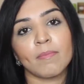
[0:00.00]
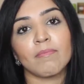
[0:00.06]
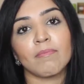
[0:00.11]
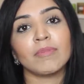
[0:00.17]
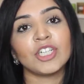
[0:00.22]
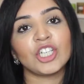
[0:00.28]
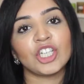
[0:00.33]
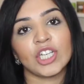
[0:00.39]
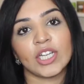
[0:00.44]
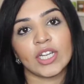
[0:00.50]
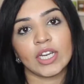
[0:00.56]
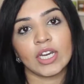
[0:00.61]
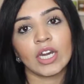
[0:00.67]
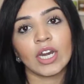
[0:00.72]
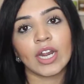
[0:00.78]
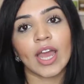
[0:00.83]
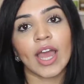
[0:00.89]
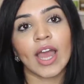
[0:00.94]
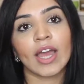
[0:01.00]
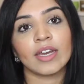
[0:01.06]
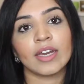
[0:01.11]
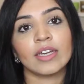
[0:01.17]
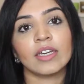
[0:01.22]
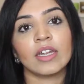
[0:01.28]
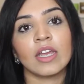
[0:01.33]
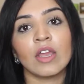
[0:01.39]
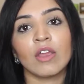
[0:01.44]
machine,
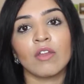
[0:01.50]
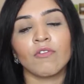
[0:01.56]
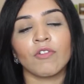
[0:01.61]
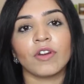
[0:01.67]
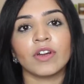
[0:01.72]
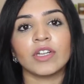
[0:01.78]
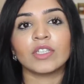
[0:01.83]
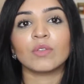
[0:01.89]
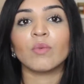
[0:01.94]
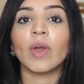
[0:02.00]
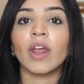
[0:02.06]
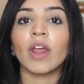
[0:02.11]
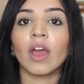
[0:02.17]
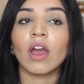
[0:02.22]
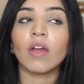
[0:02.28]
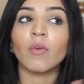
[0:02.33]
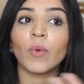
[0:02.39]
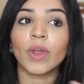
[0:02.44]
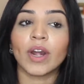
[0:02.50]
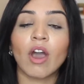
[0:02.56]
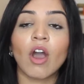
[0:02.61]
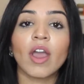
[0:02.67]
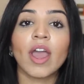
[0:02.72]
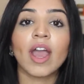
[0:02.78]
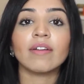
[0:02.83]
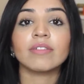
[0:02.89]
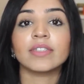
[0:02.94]
and whereas when
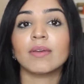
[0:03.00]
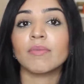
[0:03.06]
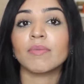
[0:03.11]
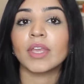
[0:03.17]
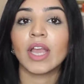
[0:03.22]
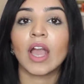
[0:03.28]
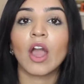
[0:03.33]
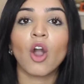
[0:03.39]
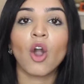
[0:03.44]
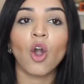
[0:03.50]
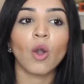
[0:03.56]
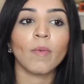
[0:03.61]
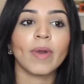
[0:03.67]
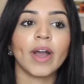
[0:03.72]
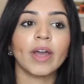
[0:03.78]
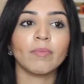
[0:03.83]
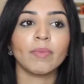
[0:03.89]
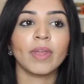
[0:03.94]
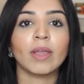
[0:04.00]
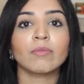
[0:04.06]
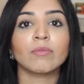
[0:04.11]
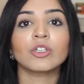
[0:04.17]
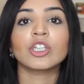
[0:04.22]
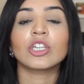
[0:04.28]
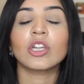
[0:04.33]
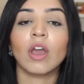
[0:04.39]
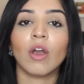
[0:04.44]
I have something at home, I'd be
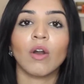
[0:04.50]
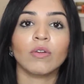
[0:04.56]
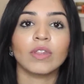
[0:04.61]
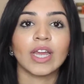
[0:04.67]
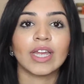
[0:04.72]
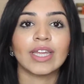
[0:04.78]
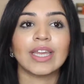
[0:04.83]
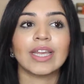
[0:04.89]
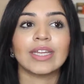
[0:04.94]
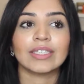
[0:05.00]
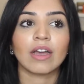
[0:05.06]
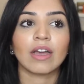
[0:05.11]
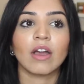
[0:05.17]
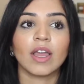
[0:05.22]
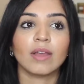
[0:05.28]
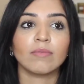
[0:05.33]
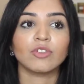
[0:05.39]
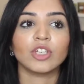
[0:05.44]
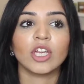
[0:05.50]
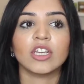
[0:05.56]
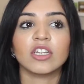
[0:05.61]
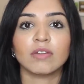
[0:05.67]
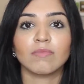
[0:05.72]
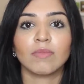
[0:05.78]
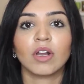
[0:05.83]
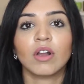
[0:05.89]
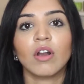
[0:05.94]
able to tell that yes, I am
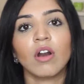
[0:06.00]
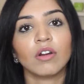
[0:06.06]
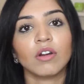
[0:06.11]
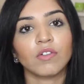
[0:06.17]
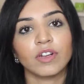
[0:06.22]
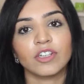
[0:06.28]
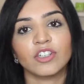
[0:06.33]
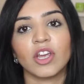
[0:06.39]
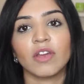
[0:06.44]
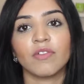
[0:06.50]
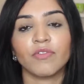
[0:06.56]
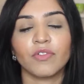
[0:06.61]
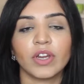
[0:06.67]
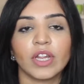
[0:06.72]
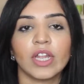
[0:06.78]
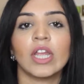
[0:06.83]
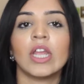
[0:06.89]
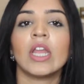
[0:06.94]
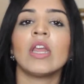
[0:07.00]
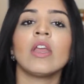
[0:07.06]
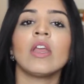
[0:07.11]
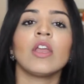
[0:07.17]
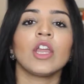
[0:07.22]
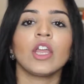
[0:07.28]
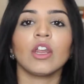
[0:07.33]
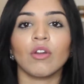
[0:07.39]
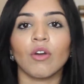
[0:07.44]
changing my cartridge every
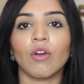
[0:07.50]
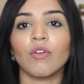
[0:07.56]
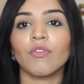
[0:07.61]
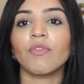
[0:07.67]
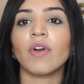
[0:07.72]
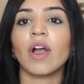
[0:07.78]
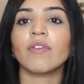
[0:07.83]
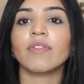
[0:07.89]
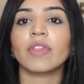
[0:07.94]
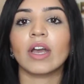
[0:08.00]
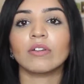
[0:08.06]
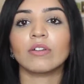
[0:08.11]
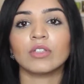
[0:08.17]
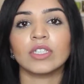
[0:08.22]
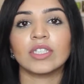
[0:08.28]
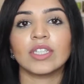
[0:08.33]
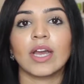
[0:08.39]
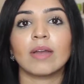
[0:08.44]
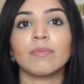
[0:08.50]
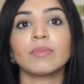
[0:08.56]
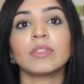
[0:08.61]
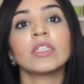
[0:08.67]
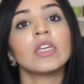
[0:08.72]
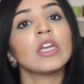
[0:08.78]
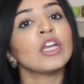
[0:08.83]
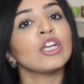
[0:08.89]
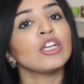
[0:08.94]
5,000
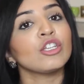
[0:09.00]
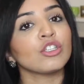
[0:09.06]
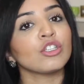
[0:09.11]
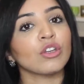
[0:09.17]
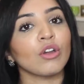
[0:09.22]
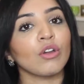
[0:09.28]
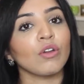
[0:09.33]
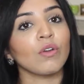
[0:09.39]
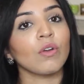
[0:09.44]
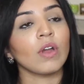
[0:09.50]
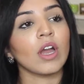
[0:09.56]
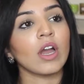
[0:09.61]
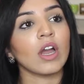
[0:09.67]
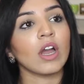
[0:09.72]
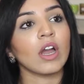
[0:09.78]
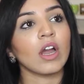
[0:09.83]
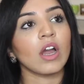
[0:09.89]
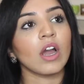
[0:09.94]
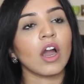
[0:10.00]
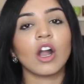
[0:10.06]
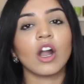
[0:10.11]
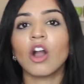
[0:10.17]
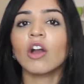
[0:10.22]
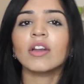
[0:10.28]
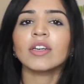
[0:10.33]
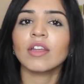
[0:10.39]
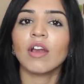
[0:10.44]
zaps. So I
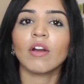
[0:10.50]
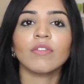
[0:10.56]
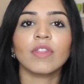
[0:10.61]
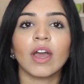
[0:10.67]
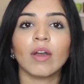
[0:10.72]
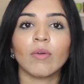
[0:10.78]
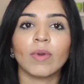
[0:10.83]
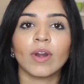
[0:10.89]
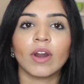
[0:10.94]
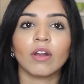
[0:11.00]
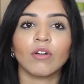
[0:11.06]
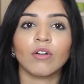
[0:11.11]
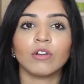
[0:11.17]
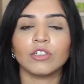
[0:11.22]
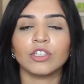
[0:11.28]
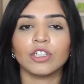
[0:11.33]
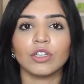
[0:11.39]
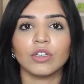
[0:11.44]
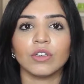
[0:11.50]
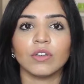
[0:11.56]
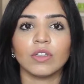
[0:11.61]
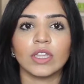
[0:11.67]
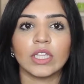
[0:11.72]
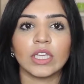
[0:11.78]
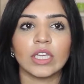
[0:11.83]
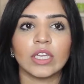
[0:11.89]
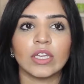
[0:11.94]
can't tell that when I go
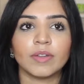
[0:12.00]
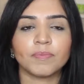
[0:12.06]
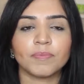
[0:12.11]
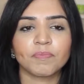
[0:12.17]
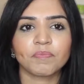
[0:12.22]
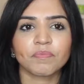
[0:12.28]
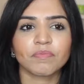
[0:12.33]
to